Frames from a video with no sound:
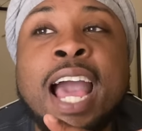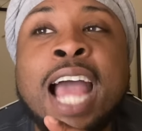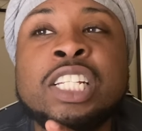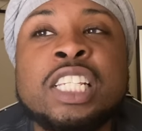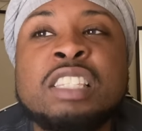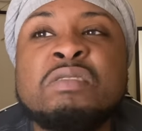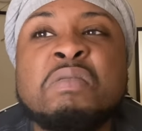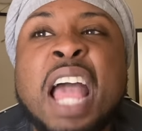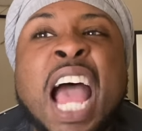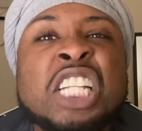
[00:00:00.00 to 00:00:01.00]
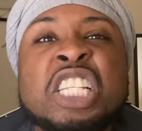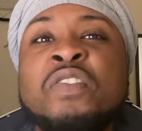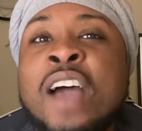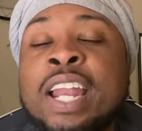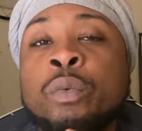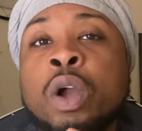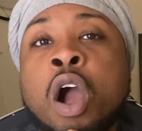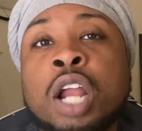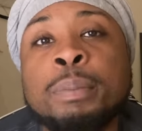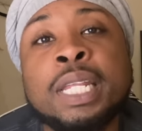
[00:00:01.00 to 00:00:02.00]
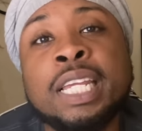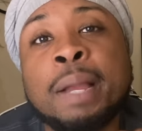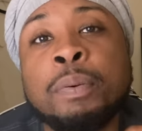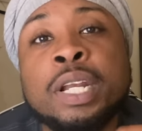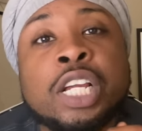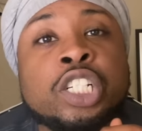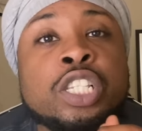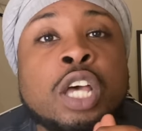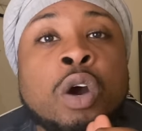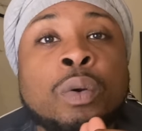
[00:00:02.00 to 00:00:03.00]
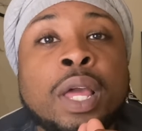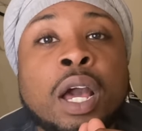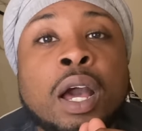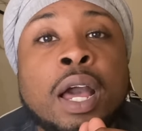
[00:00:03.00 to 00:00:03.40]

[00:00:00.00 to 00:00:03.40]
it real hard to believe that production told